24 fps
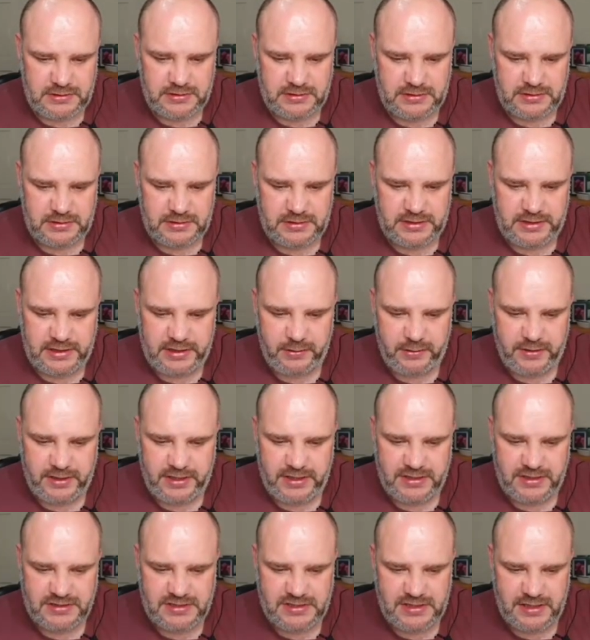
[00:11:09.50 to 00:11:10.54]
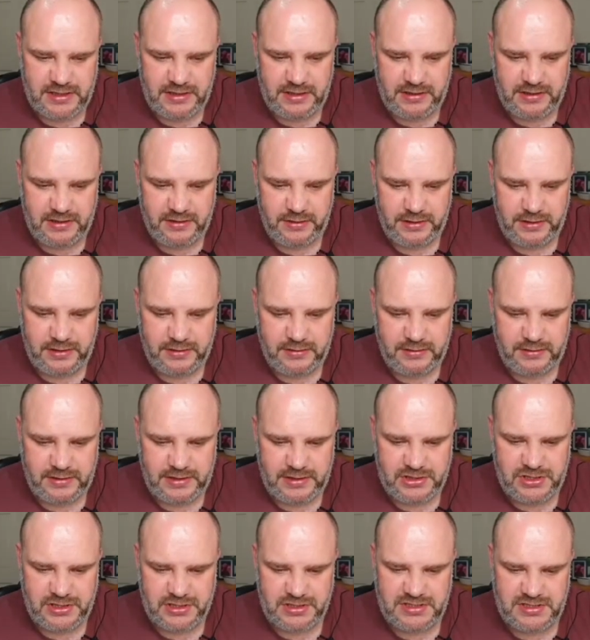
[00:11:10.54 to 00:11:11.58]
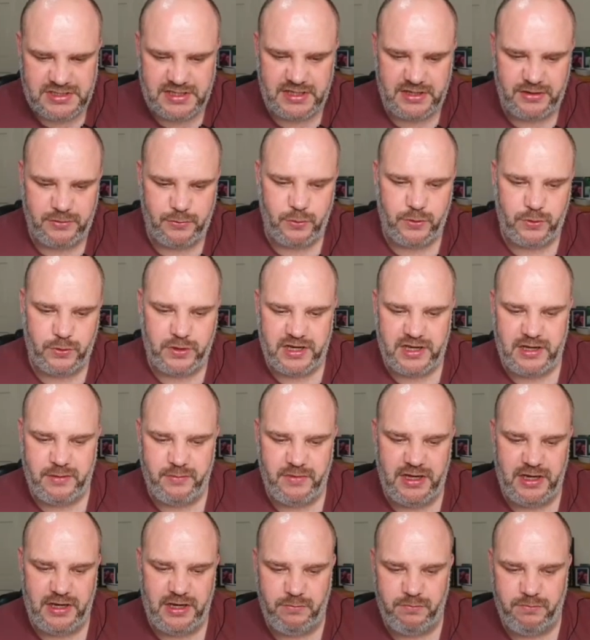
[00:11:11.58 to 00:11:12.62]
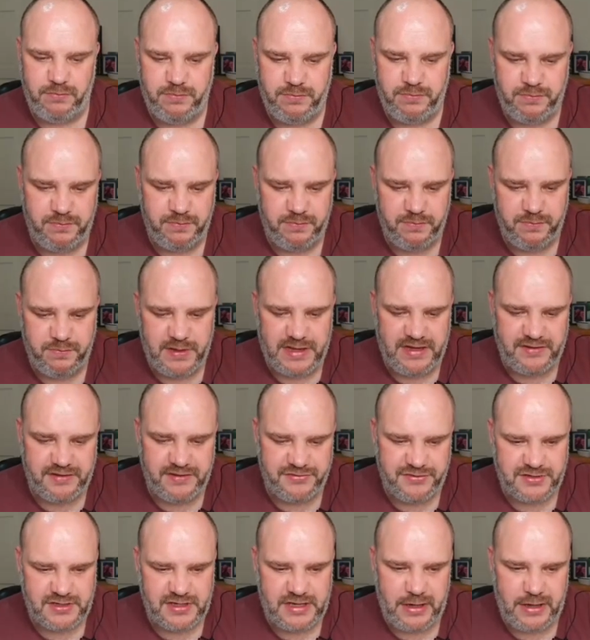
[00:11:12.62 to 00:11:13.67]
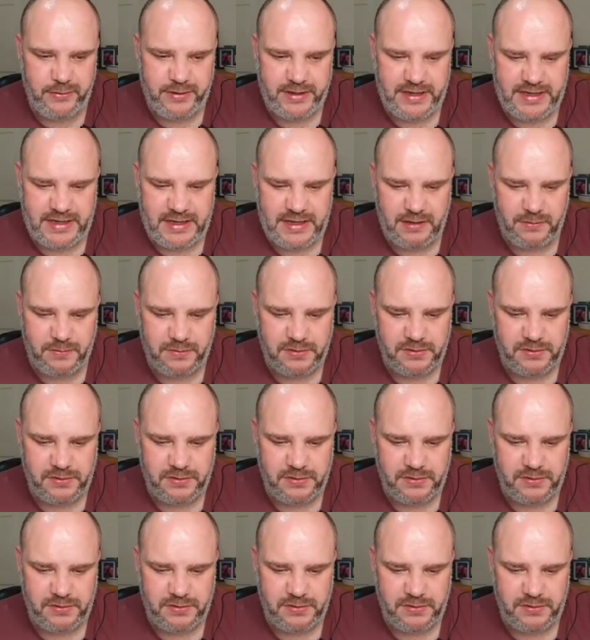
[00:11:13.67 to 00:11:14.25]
Anyway, so as you can see, they're all going to come in, buffs going up.